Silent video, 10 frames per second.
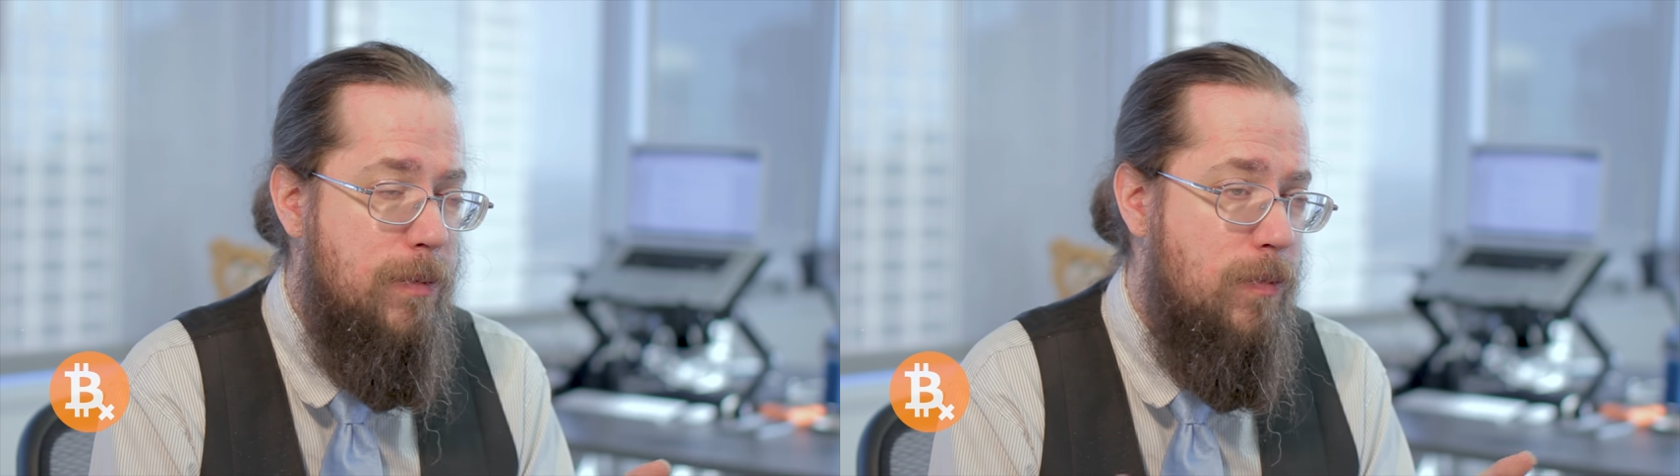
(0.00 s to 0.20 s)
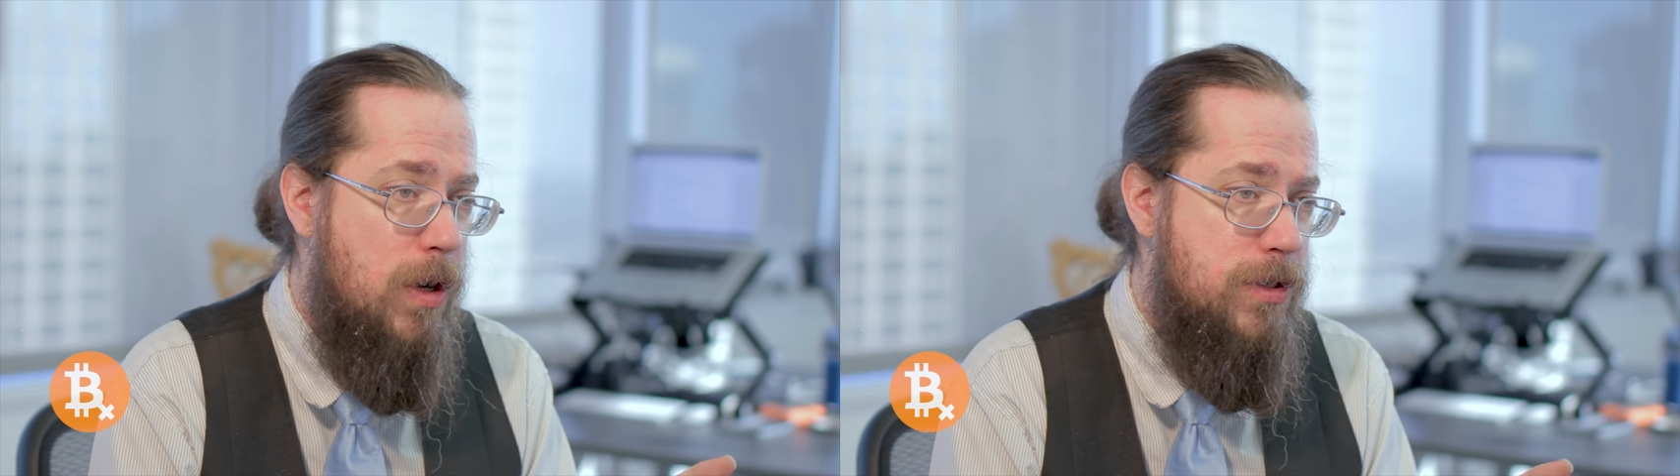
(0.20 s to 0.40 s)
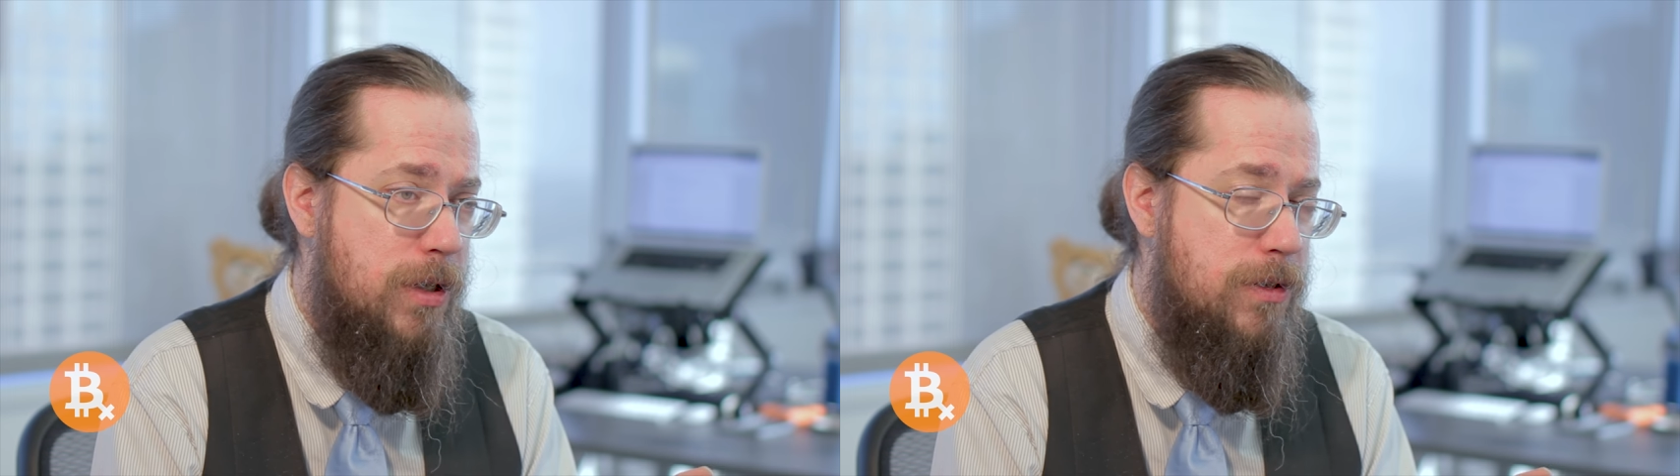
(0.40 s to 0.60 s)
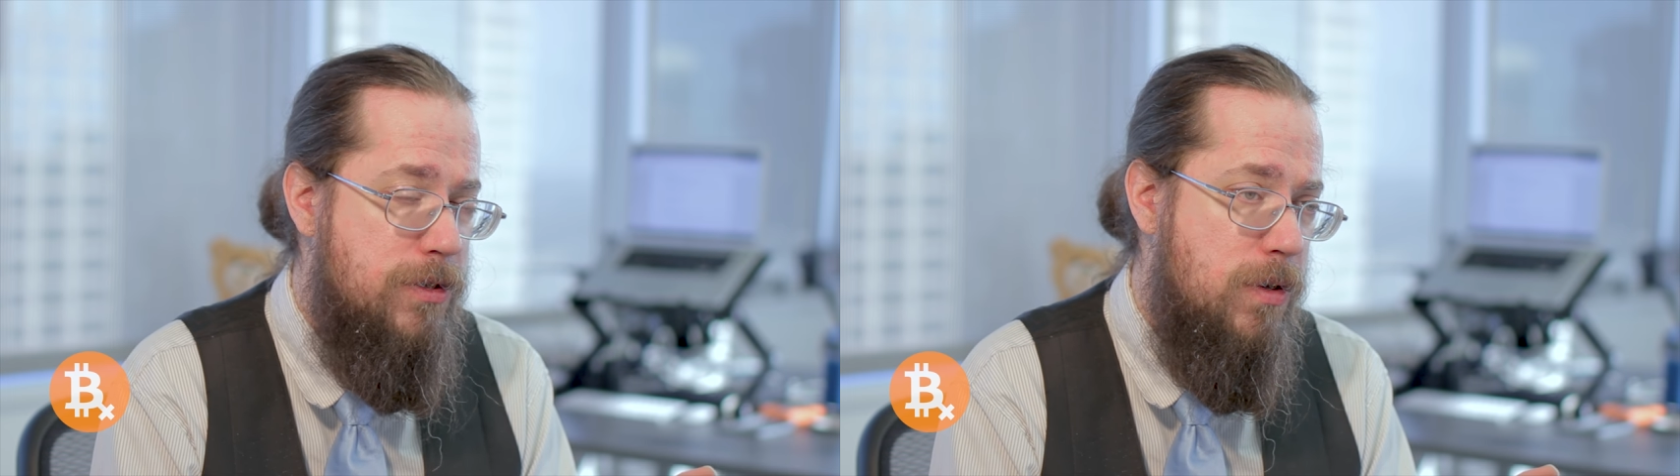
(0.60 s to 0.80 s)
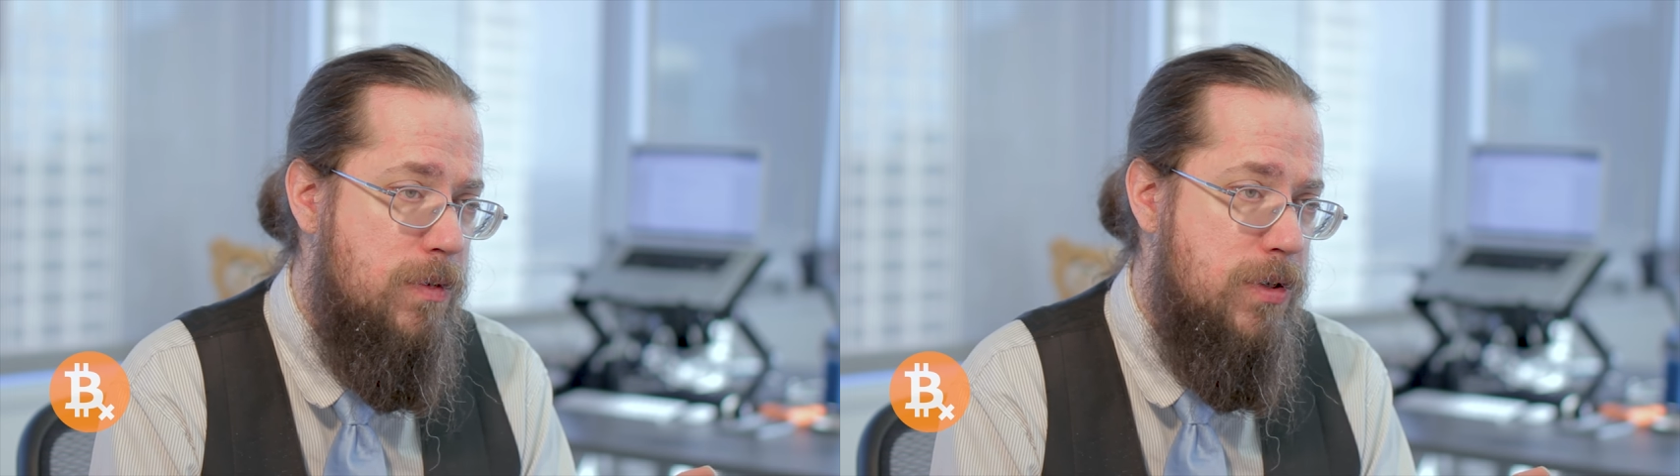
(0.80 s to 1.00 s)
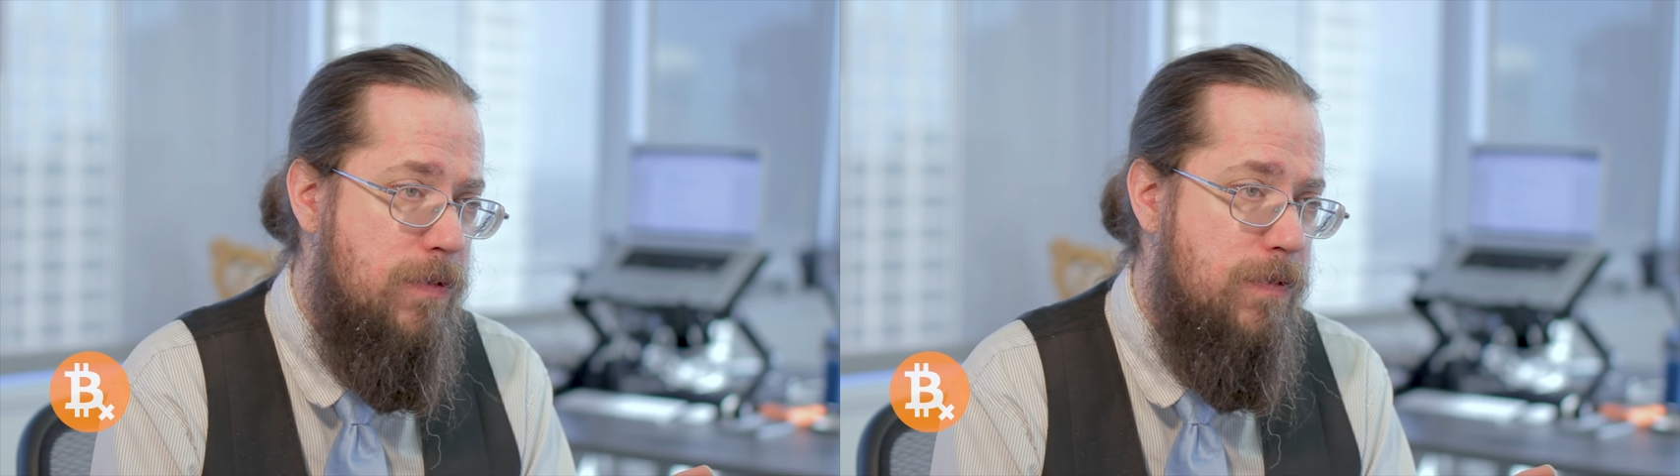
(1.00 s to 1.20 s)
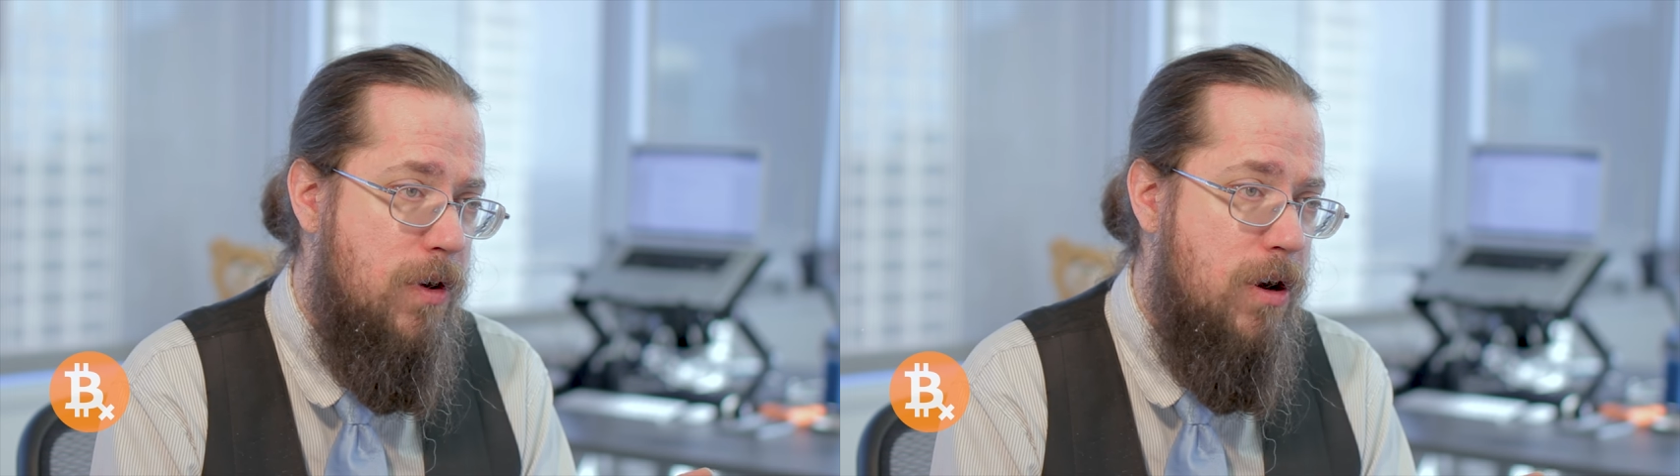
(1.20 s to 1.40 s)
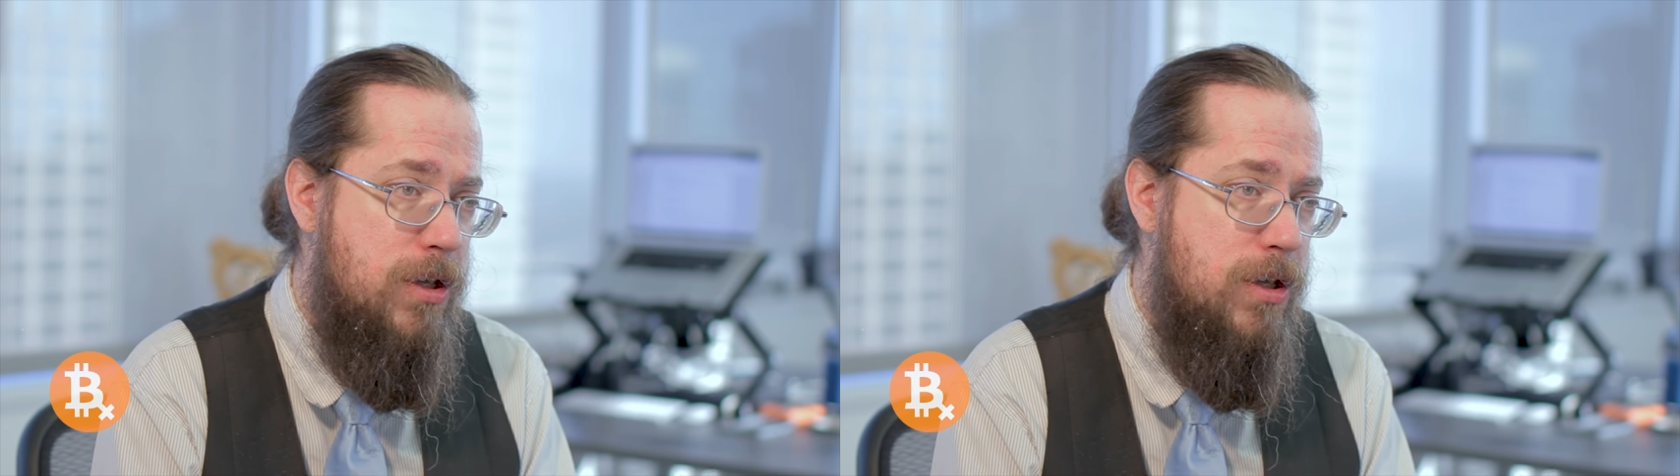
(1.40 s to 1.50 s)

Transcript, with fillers: and watching the show so far,